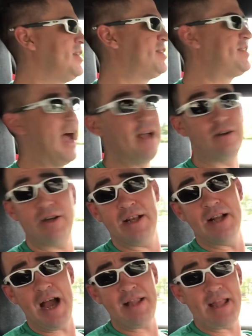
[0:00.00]
Saturday
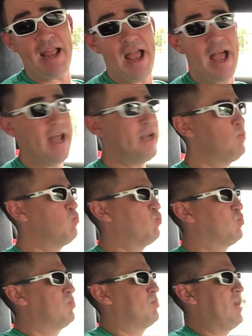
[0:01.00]
night they had.
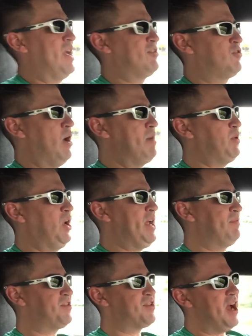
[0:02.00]
And so I
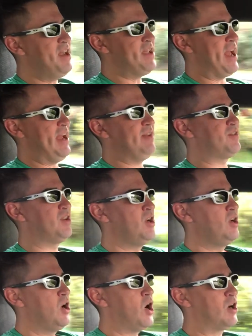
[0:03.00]
believe Sundays
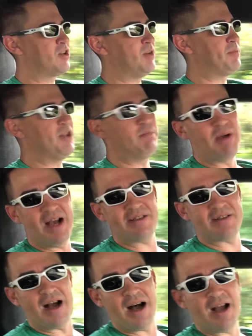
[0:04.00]
are some of the
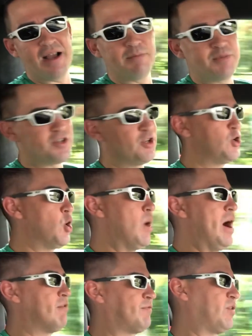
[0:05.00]
best times to go
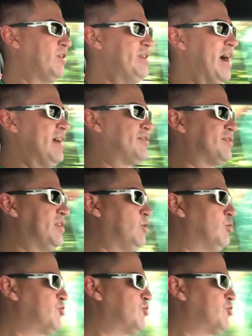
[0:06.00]
out for a nice little